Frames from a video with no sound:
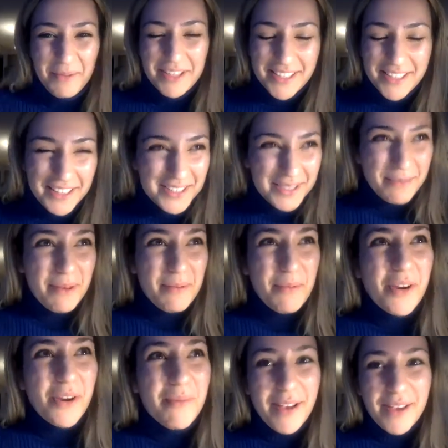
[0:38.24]
And tell us a bit
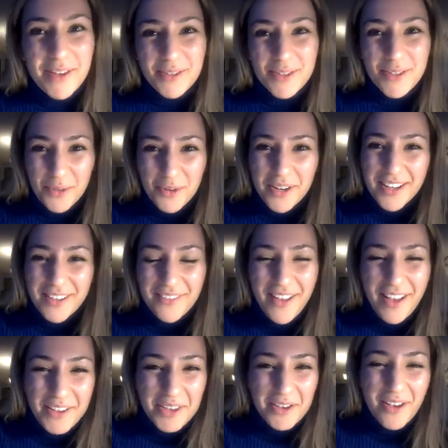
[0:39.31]
more about your story of how
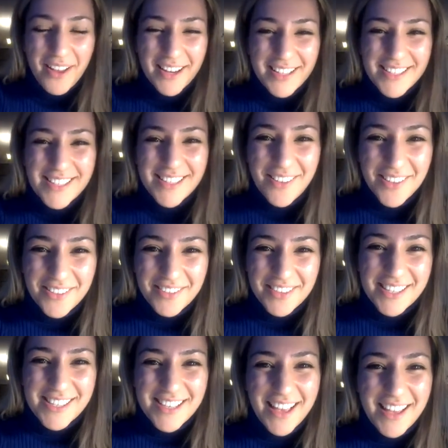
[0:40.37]
you got into all of
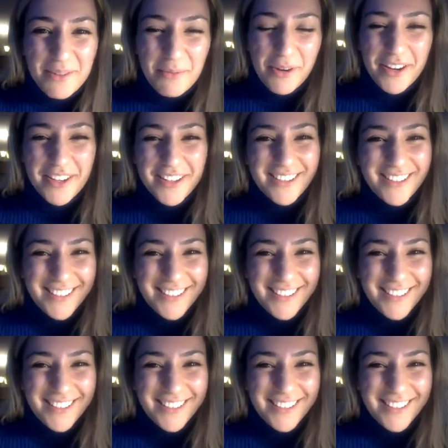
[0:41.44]
this kind of work.